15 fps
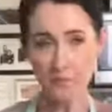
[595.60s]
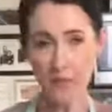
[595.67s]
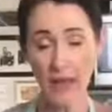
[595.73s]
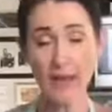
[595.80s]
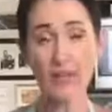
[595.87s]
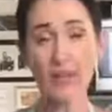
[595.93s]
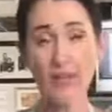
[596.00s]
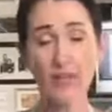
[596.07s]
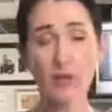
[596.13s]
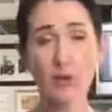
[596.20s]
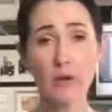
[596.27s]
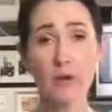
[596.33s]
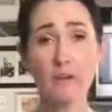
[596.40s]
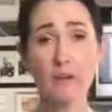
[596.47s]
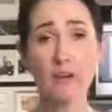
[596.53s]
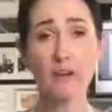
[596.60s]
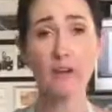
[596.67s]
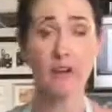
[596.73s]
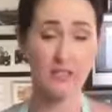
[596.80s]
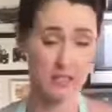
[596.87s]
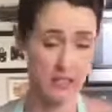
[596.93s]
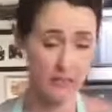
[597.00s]
Another quick meal
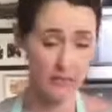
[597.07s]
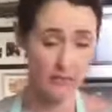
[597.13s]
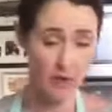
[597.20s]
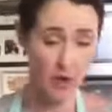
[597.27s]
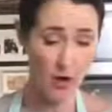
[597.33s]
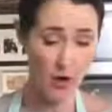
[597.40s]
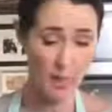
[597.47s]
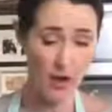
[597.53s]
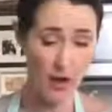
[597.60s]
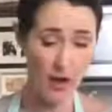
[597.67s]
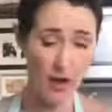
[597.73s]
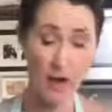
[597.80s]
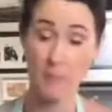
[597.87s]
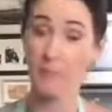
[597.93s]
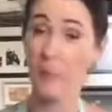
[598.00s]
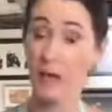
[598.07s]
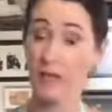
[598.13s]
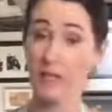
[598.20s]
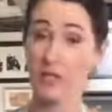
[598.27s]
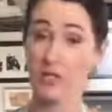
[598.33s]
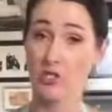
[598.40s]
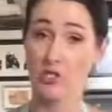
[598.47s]
idea from my
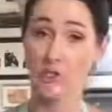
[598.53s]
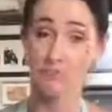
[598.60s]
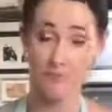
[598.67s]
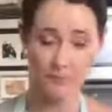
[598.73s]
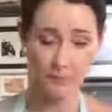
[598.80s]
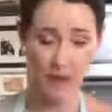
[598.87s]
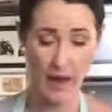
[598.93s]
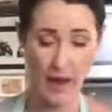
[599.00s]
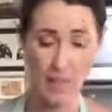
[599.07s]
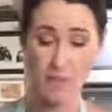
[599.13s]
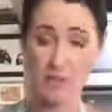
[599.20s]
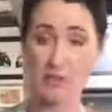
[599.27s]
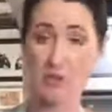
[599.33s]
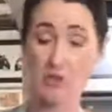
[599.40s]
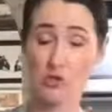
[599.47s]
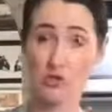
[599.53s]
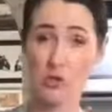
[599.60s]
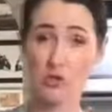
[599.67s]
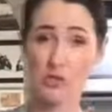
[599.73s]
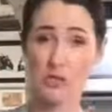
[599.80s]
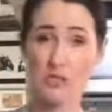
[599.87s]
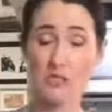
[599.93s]
kitchen and Mrs.
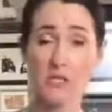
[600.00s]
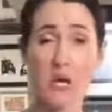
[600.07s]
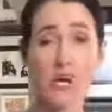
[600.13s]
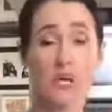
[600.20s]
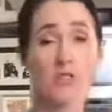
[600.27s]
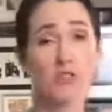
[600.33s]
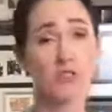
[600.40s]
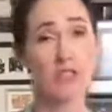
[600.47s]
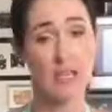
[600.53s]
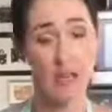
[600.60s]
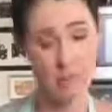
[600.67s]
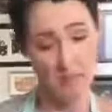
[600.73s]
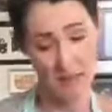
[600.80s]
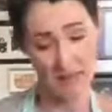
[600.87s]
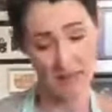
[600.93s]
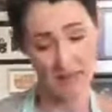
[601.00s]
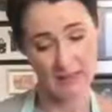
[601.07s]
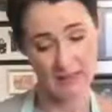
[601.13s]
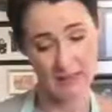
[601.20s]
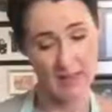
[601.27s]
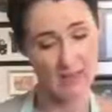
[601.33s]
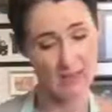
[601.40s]
Rogers. So get making that.